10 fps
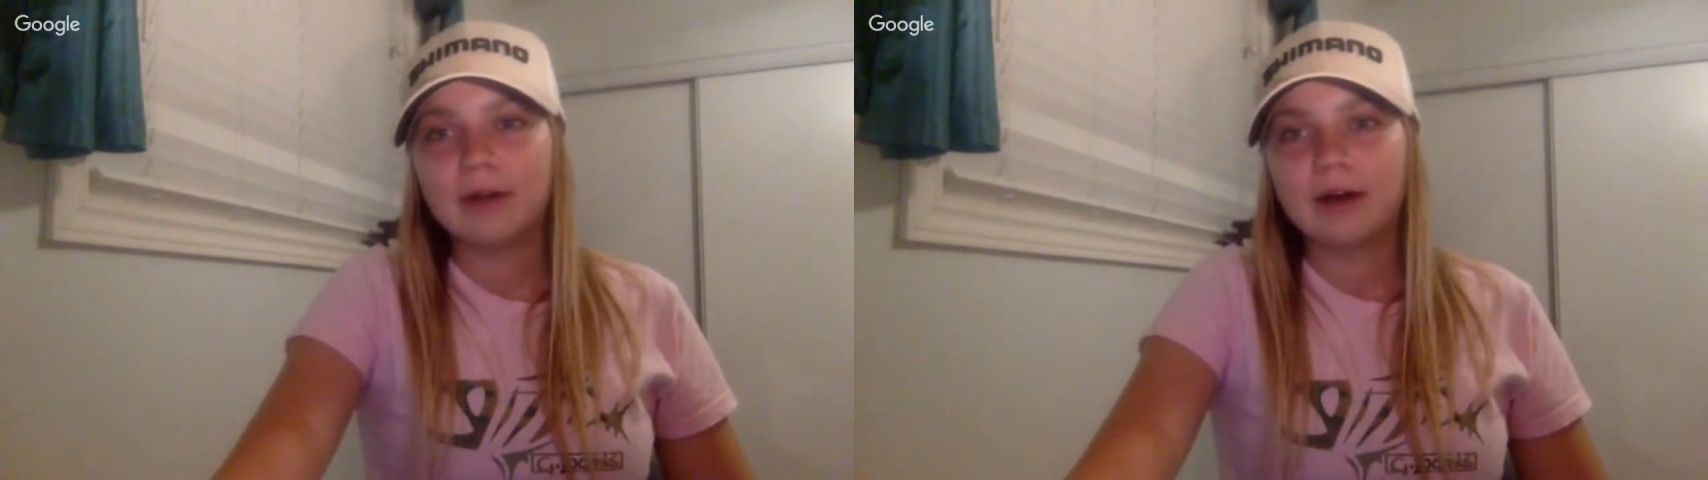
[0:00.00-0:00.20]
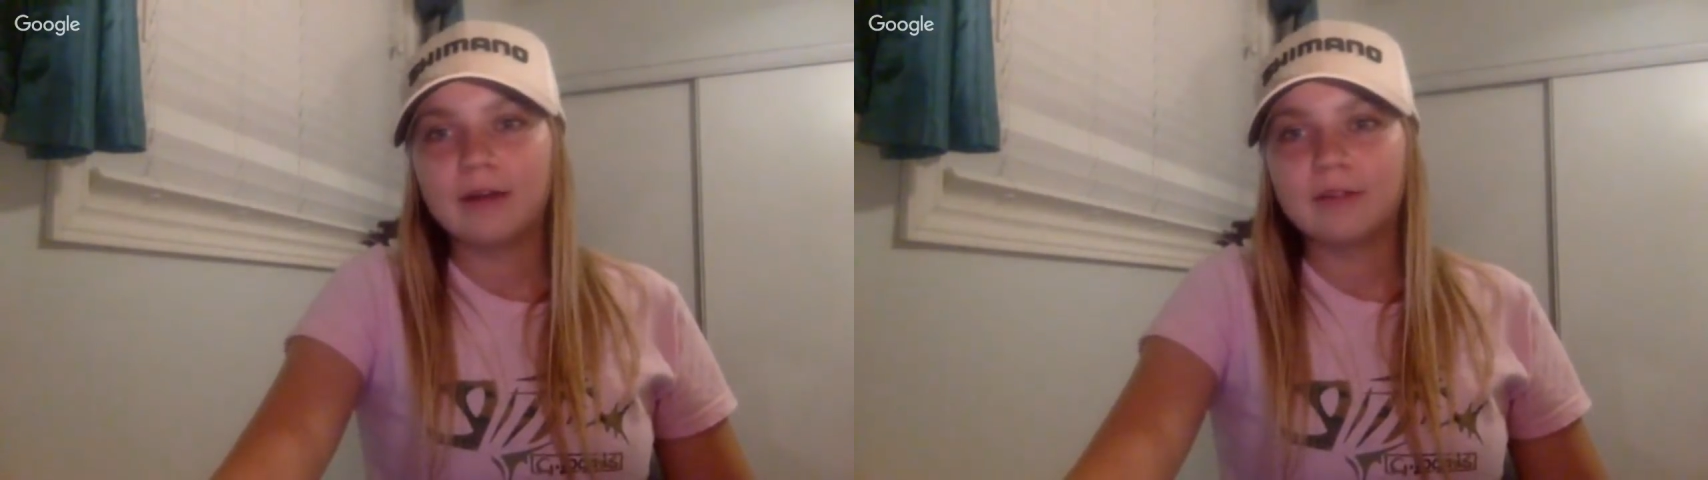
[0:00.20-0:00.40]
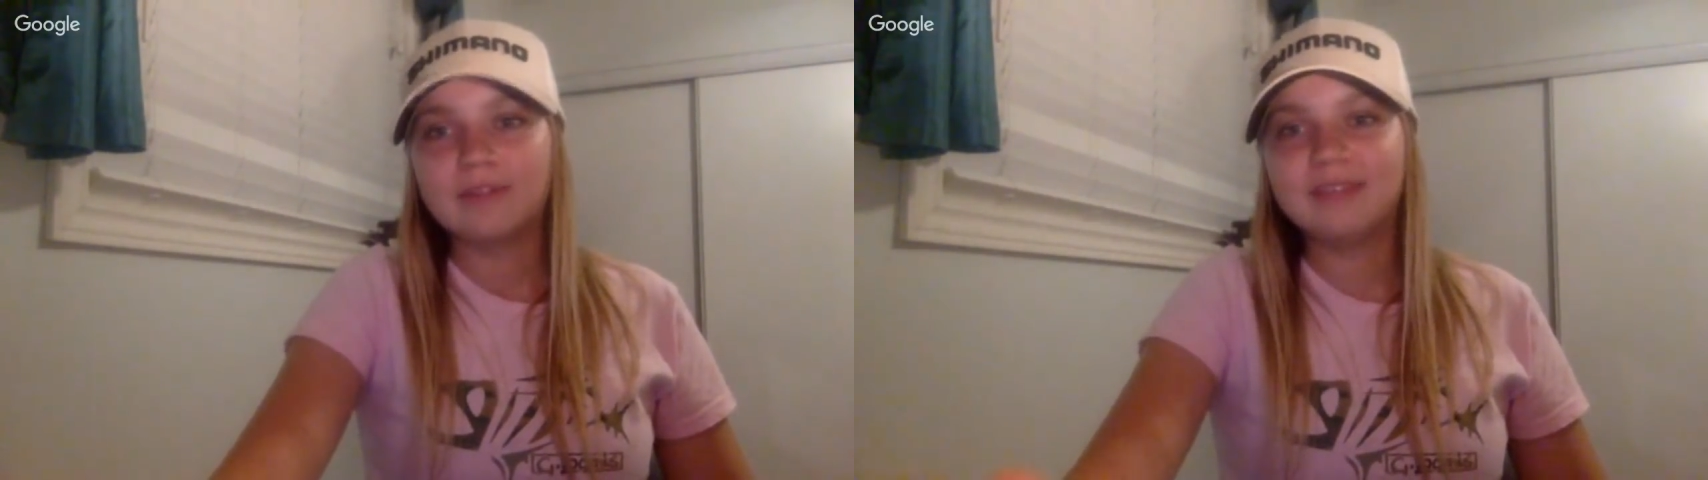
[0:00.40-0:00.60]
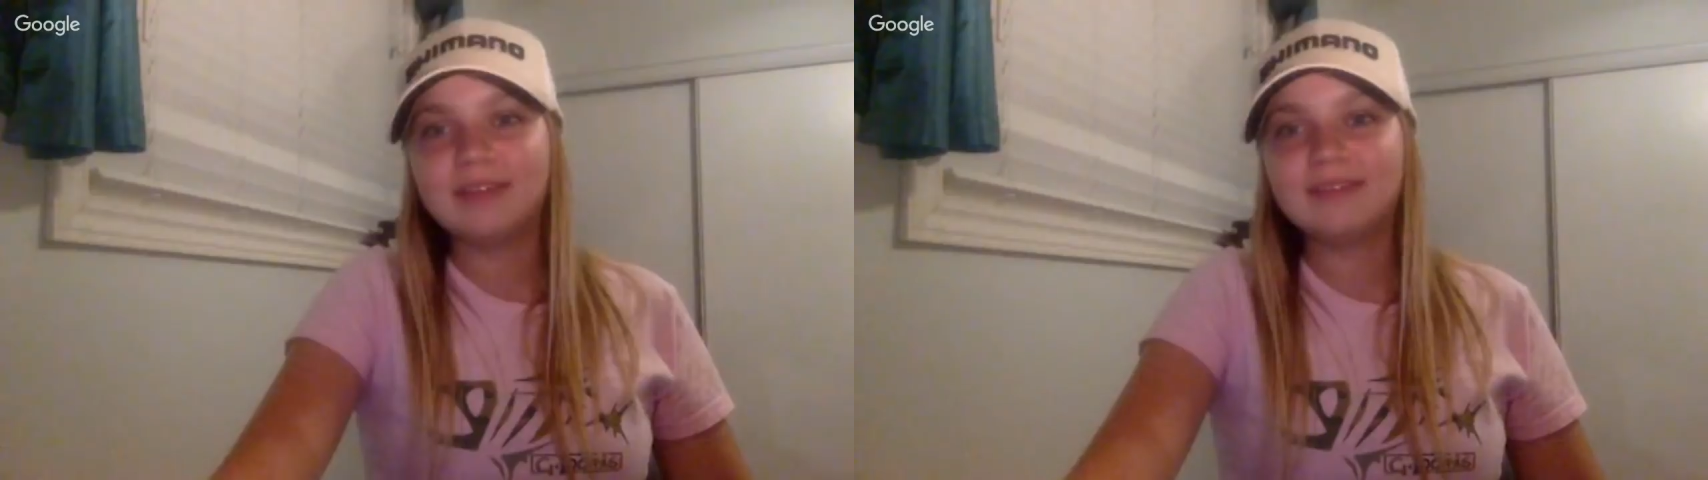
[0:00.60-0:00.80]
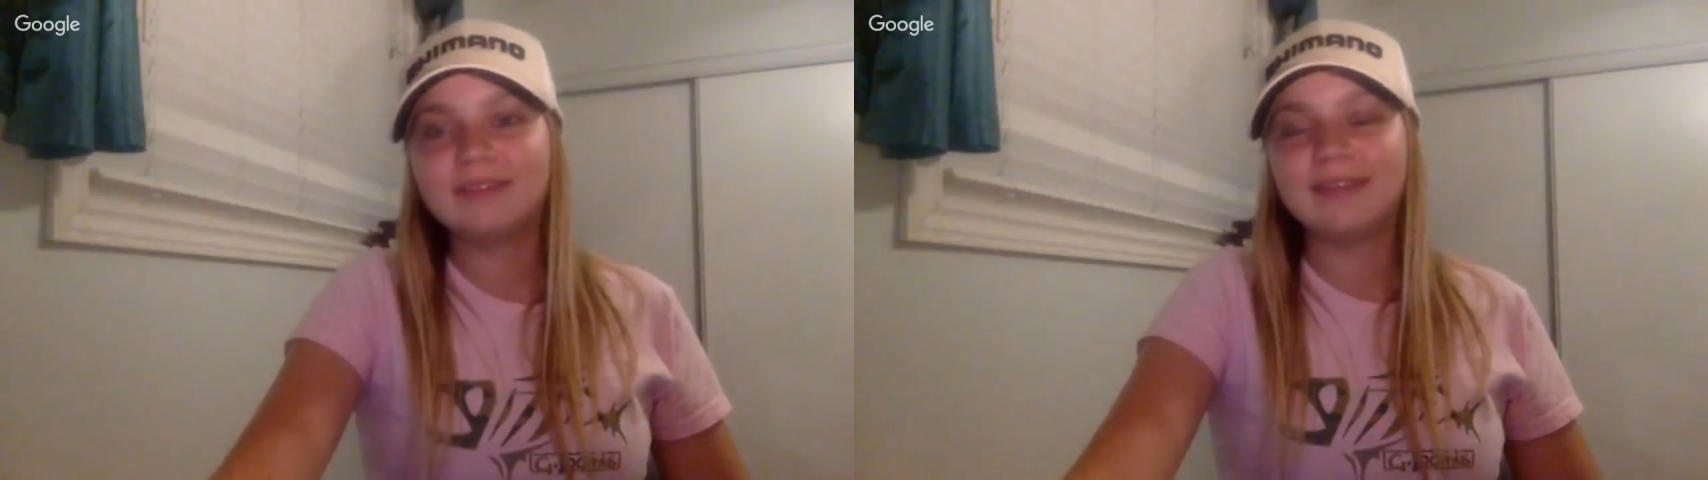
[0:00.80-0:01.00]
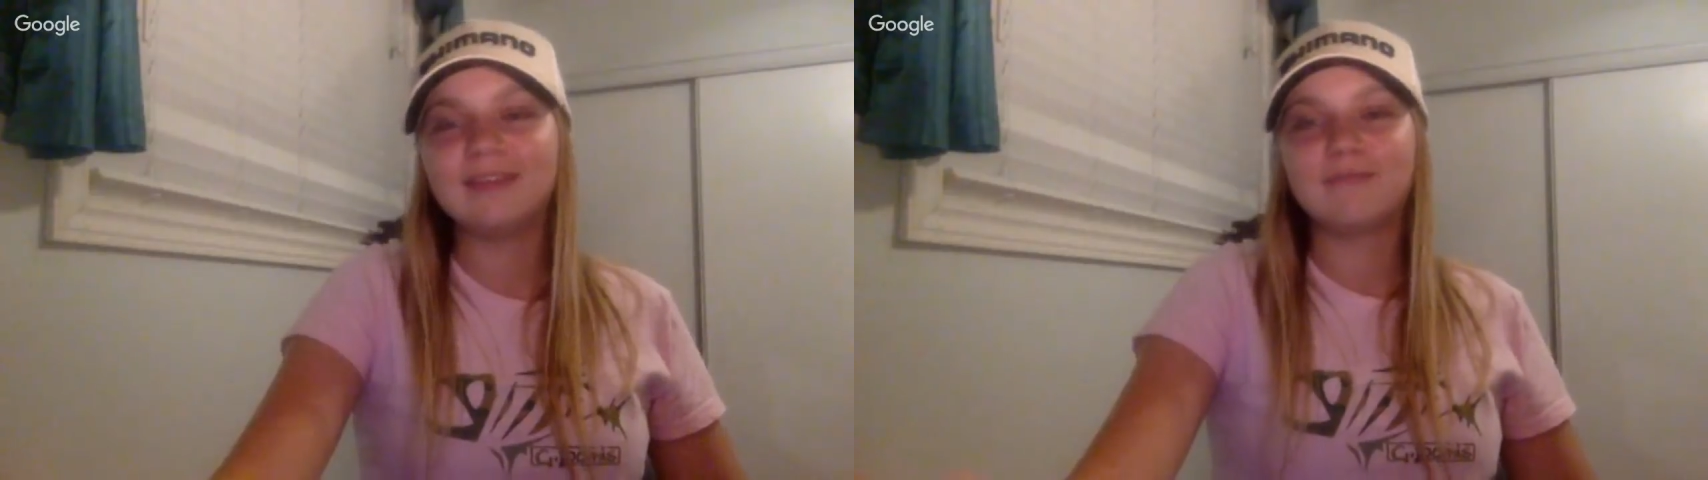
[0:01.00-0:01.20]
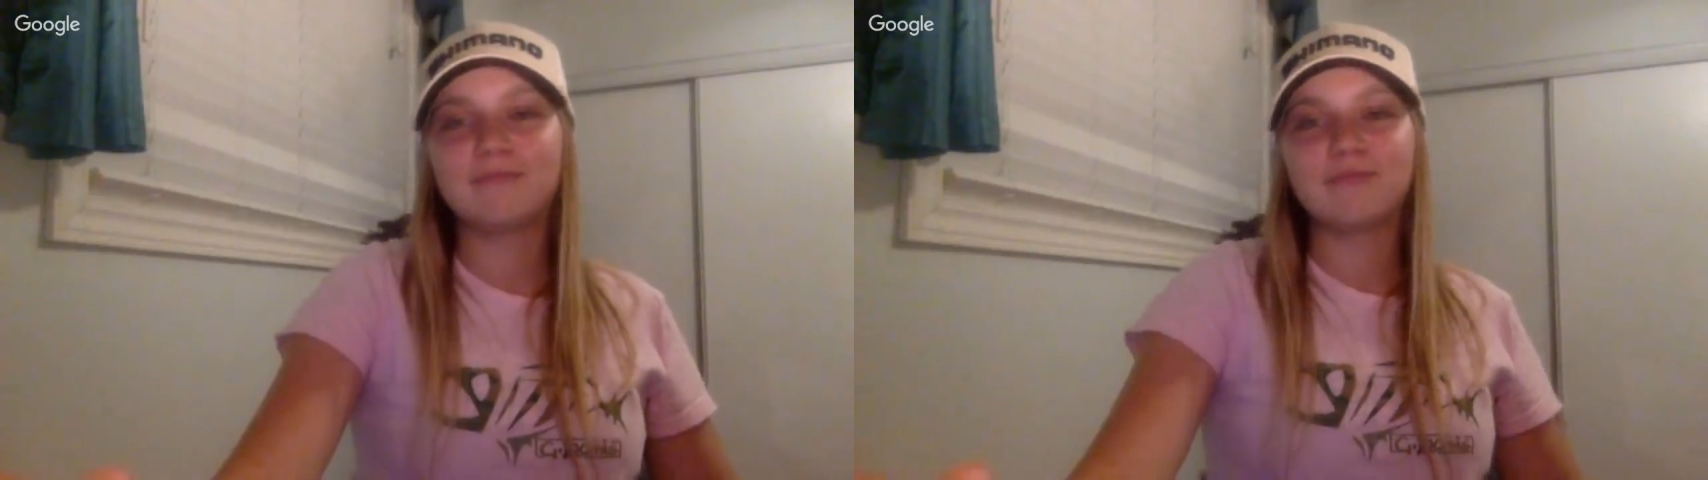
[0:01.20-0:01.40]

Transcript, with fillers: Uh, the DC is